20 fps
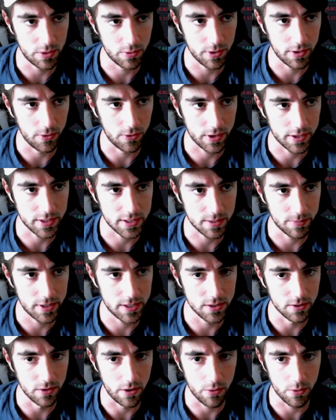You want to look at some of
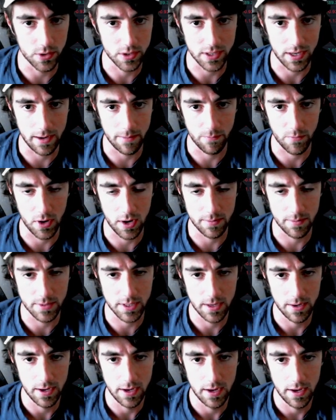these lower time
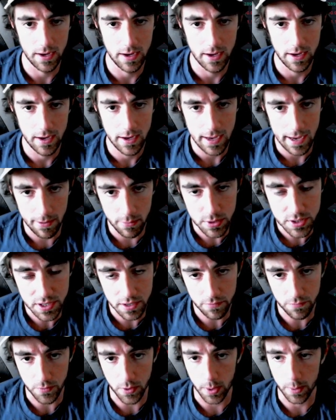frames. It was
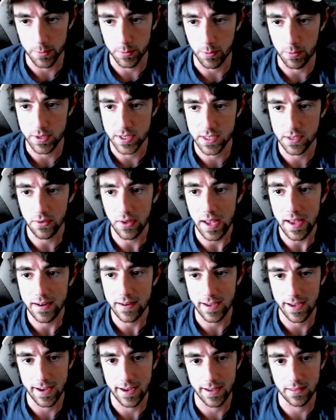confirmed, but we still
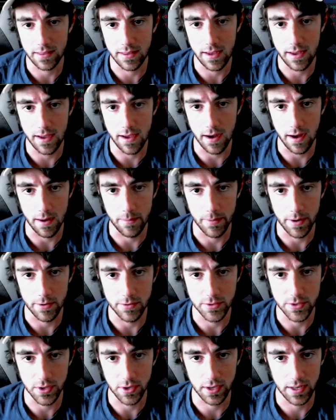hadn't hit the. I
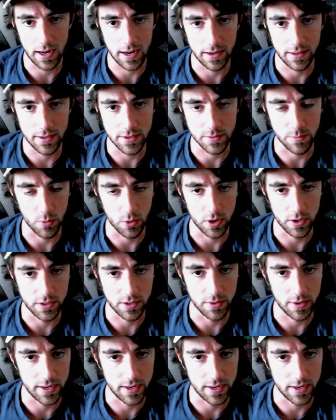was looking at it this morning too.